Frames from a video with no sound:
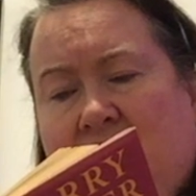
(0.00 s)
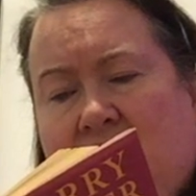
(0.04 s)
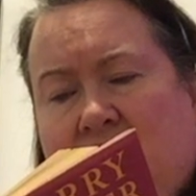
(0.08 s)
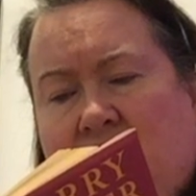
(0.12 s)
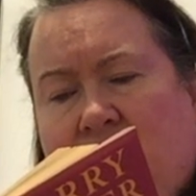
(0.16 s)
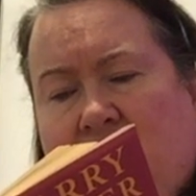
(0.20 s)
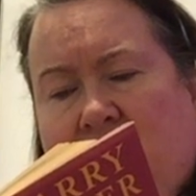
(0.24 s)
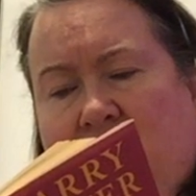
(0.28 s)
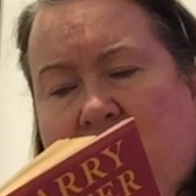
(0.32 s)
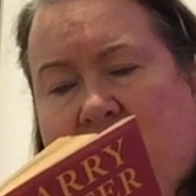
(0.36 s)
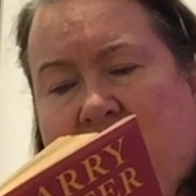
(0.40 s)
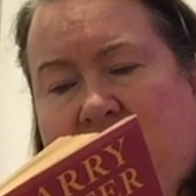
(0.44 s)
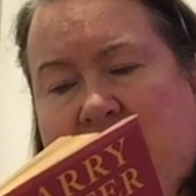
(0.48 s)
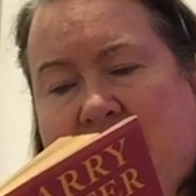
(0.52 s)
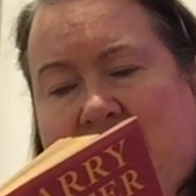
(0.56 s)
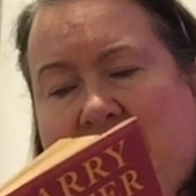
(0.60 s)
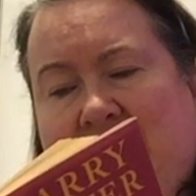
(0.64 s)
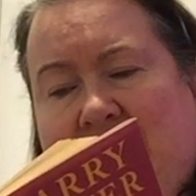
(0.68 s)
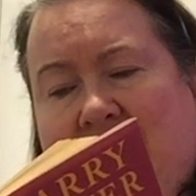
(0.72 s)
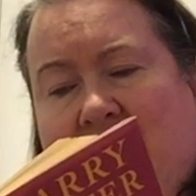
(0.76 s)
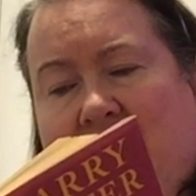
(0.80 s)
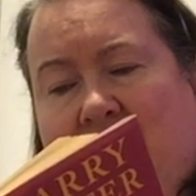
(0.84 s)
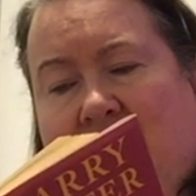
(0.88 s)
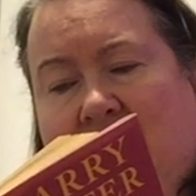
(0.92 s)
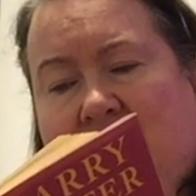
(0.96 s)
"Good
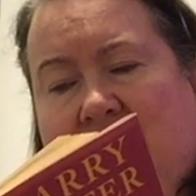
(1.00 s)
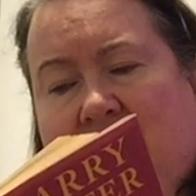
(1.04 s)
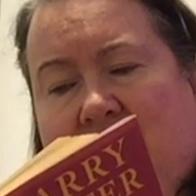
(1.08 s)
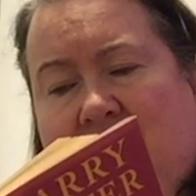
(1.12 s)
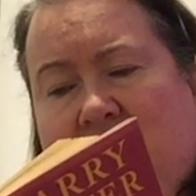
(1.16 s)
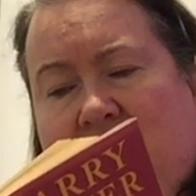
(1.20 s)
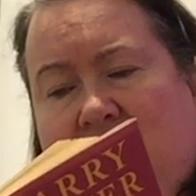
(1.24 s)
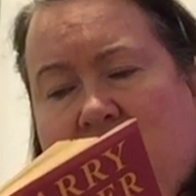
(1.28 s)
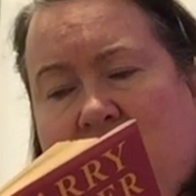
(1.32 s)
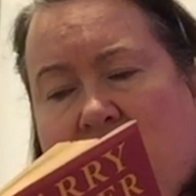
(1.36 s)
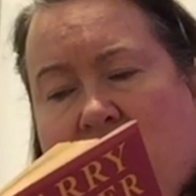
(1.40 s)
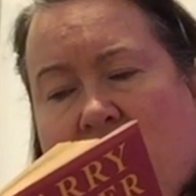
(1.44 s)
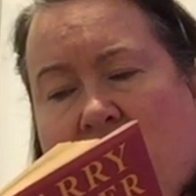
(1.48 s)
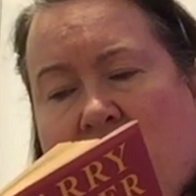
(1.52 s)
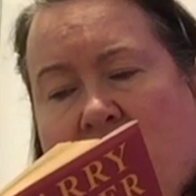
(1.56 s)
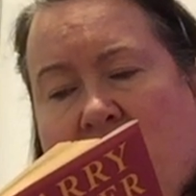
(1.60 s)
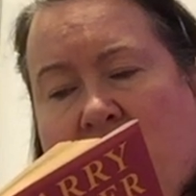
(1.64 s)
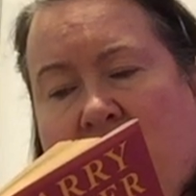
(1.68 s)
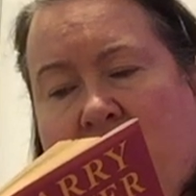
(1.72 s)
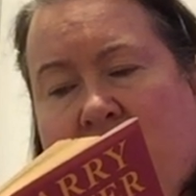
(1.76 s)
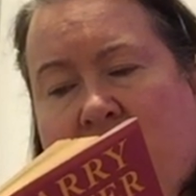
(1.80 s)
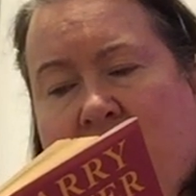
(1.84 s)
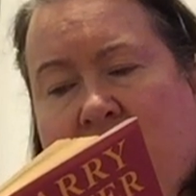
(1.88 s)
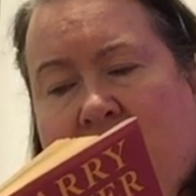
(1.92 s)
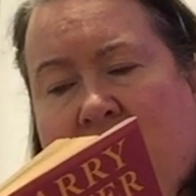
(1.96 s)
idea," said Ron.